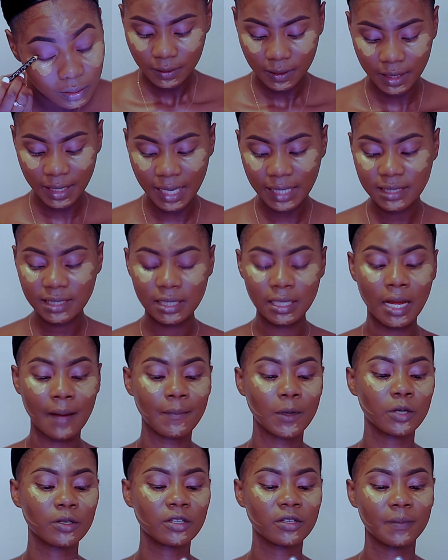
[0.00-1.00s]
The next thing I'm
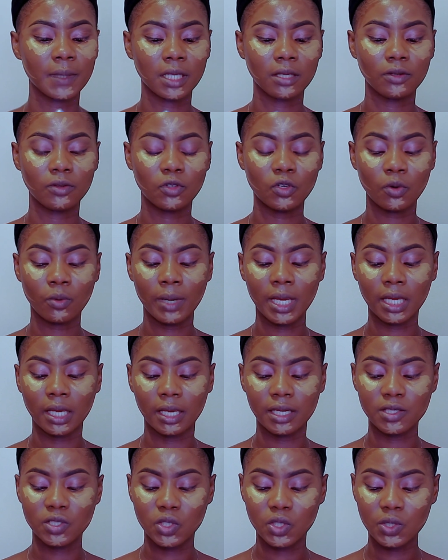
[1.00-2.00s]
going to be doing
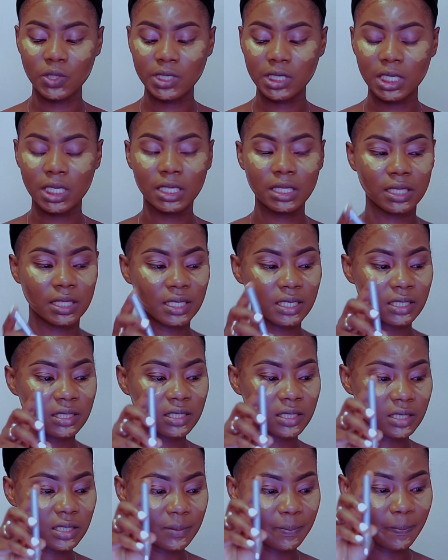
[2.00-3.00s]
is using
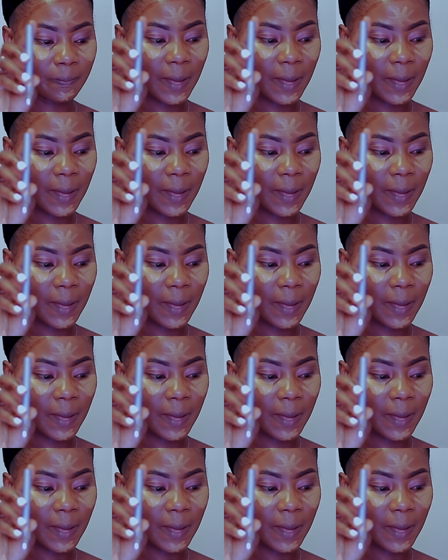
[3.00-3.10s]
this